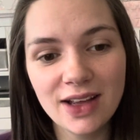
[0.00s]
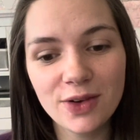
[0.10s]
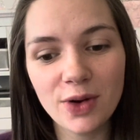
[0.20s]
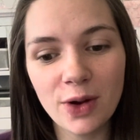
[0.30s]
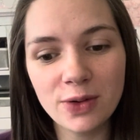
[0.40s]

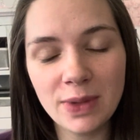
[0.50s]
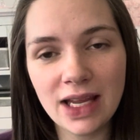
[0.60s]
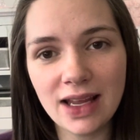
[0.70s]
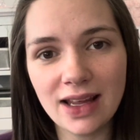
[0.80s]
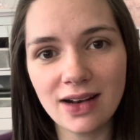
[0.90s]
grown
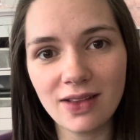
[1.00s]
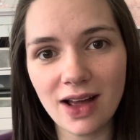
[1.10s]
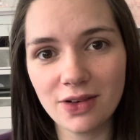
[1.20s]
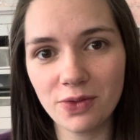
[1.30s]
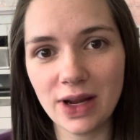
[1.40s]
me in a
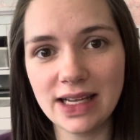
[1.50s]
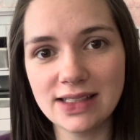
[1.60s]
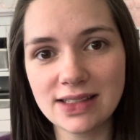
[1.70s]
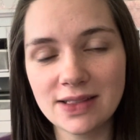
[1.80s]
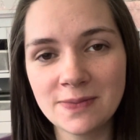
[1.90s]
lot of
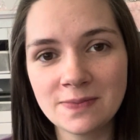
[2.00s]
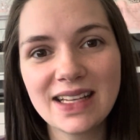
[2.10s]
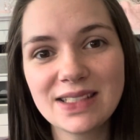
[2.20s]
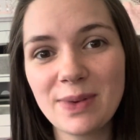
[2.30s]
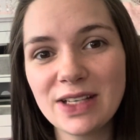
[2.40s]
ways.
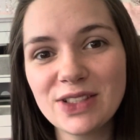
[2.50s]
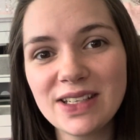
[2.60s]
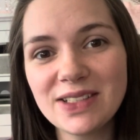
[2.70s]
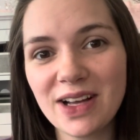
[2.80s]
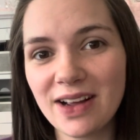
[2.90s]

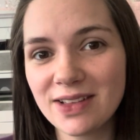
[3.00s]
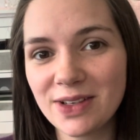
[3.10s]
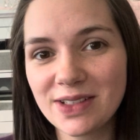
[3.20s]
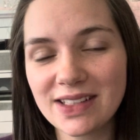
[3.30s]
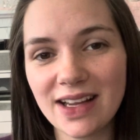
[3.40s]
Especially
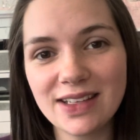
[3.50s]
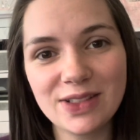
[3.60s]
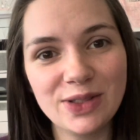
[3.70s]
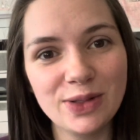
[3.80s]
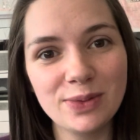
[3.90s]
toddlers like
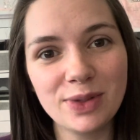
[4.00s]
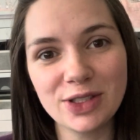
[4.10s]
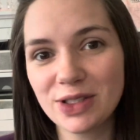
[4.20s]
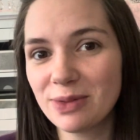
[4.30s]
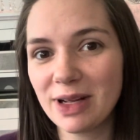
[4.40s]
to
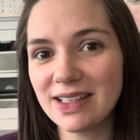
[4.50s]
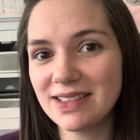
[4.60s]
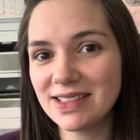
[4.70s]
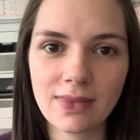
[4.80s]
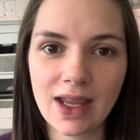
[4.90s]
push your
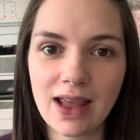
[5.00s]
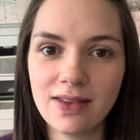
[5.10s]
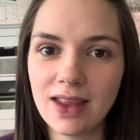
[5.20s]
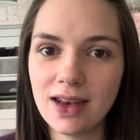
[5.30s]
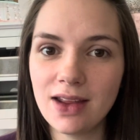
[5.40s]
buttons,
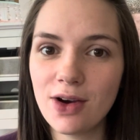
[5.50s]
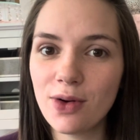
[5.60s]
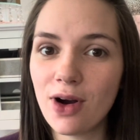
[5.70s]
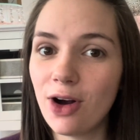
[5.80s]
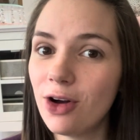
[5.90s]
and they
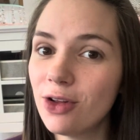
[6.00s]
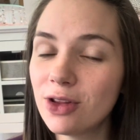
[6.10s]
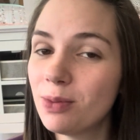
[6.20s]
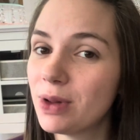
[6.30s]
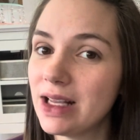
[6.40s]
know all
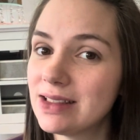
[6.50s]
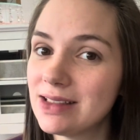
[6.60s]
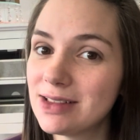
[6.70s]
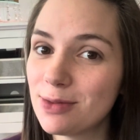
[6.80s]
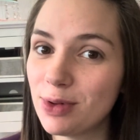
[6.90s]
the
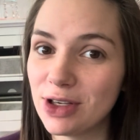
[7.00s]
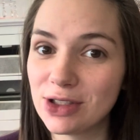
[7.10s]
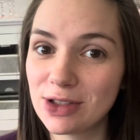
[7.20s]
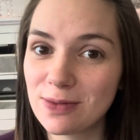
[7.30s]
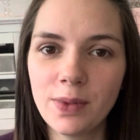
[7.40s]
places to
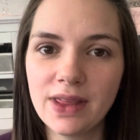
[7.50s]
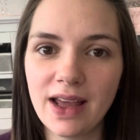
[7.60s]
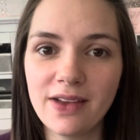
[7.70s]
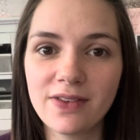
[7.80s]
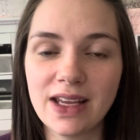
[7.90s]
push. When
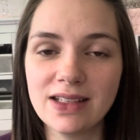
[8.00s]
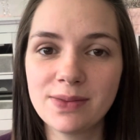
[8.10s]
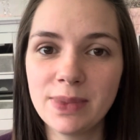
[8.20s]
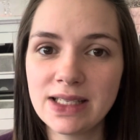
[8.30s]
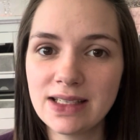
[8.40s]
life gets
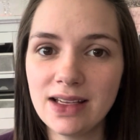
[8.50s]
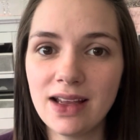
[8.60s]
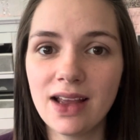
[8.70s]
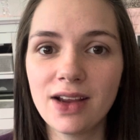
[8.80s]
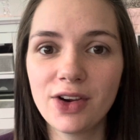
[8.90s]

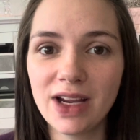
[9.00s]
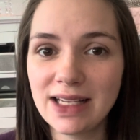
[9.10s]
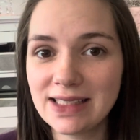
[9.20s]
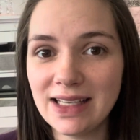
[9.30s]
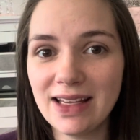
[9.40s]
busy and
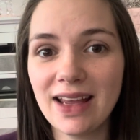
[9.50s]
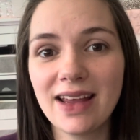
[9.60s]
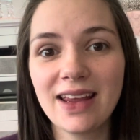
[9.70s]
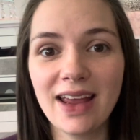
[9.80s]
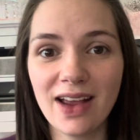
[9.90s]
crazy
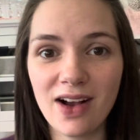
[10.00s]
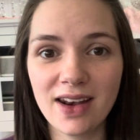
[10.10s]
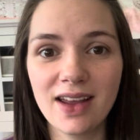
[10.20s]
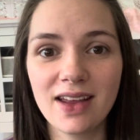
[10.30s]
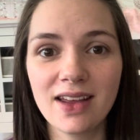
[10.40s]
and
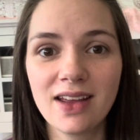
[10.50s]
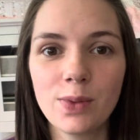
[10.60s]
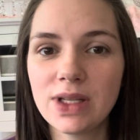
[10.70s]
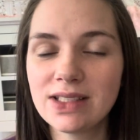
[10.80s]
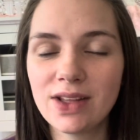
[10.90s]
chaotic,
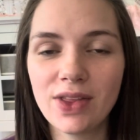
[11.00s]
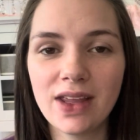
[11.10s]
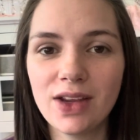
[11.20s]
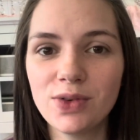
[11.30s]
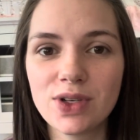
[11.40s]
what's the
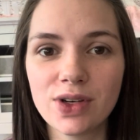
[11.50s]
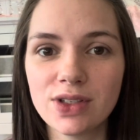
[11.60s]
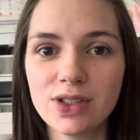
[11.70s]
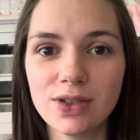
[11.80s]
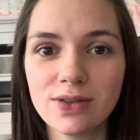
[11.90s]
thing you turn
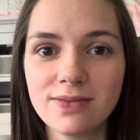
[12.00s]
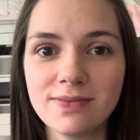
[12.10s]
to?